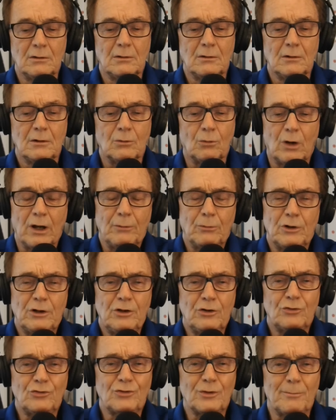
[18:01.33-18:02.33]
Why would he use
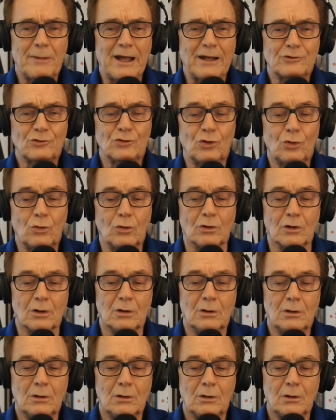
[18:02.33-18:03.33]
the back door?
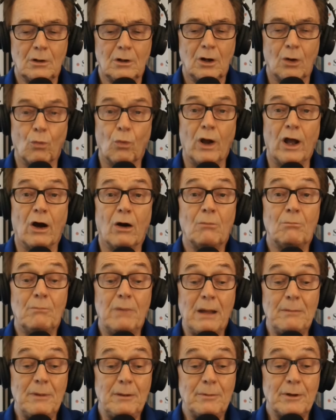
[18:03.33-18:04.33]
Well, maybe
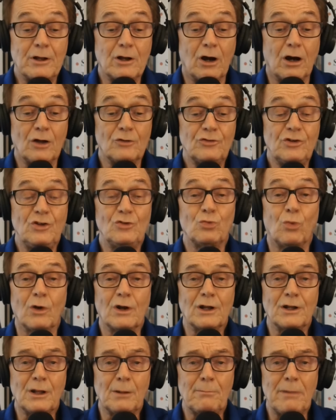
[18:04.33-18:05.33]
because he's one of the
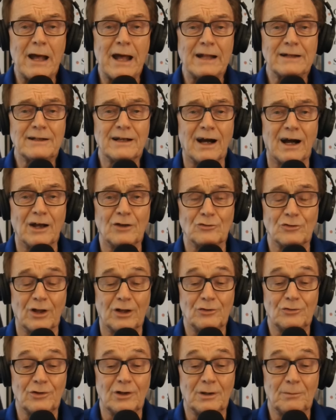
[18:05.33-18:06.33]
bad guys, I
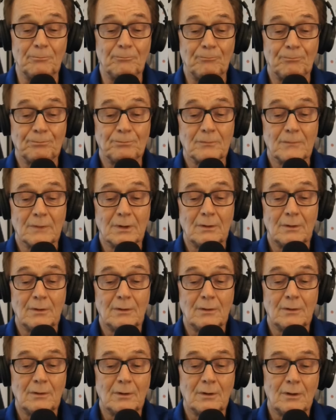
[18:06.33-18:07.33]
said.
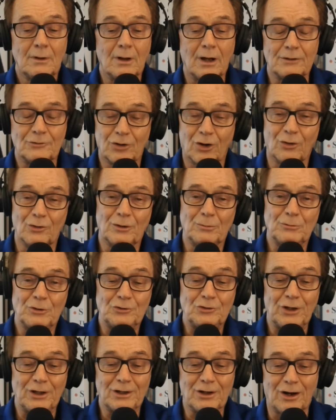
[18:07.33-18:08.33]
I told him to take
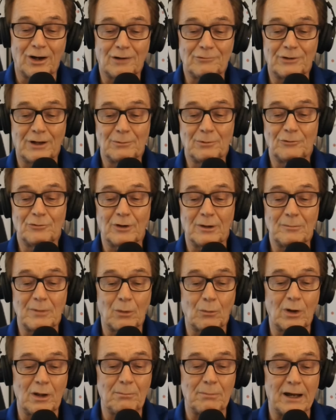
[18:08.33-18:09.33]
off. I would find my way
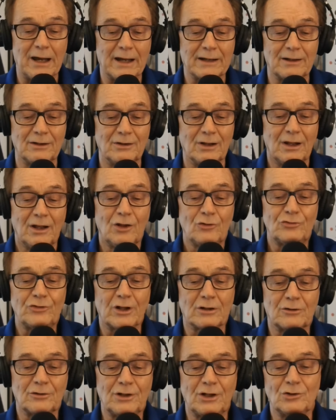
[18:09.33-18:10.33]
back and settled
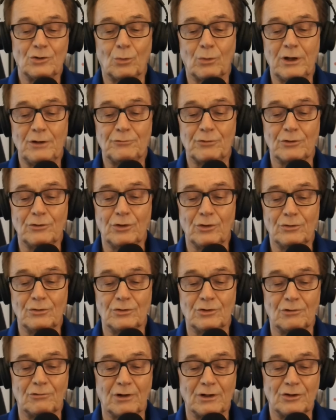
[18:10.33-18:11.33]
in the way to run
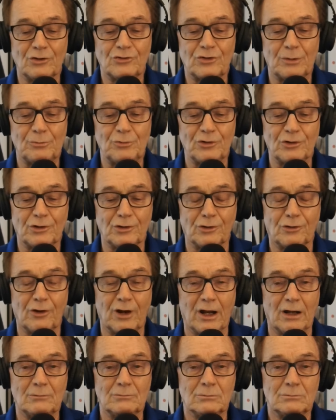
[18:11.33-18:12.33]
the subject to the ground,
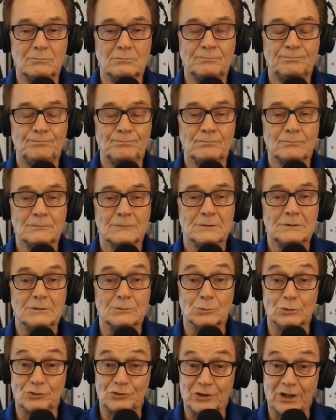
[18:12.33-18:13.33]
which
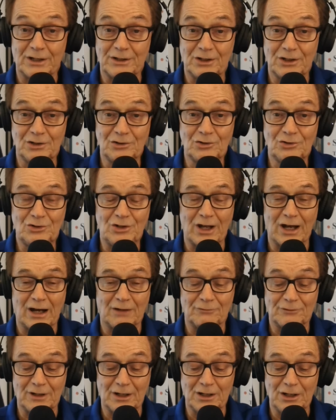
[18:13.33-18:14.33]
I didn't doubt that
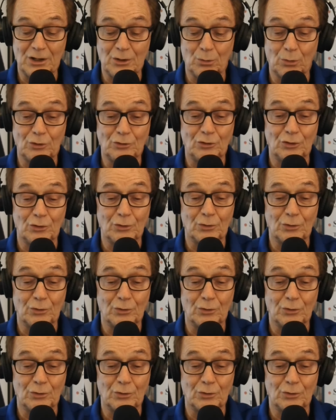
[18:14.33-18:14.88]
he would do.